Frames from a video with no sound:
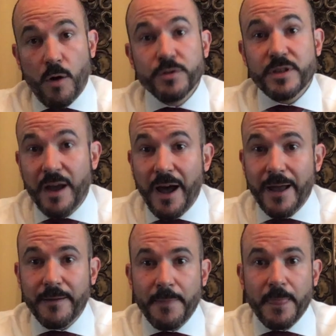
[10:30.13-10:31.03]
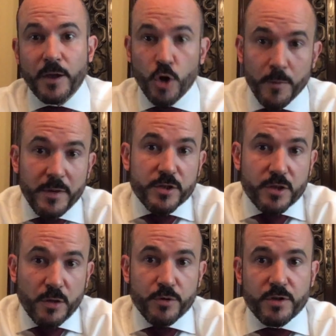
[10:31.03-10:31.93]
OCI could be the
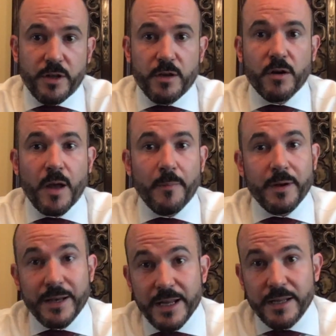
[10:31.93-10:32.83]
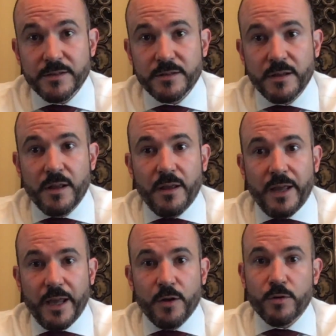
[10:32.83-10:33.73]
solution that your company needs
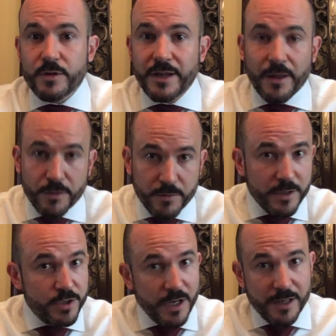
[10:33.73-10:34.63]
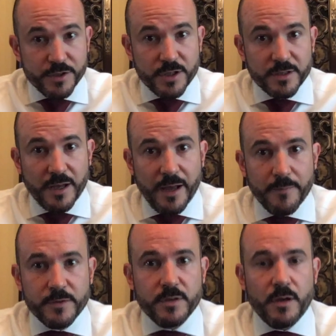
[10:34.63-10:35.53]
in order to get through these challenging
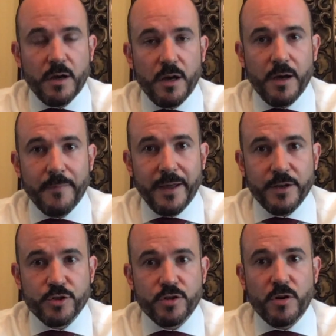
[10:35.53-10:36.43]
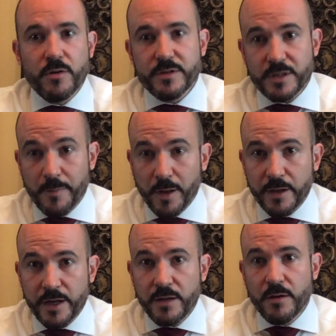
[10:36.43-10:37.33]
times and ensure
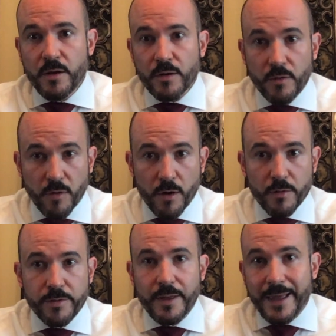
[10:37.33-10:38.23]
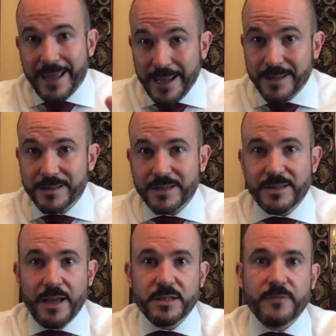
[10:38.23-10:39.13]
stability, growth, and
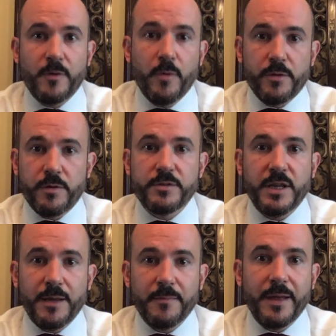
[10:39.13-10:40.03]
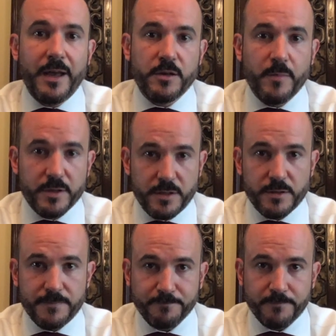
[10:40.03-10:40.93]
success for both your team and your business.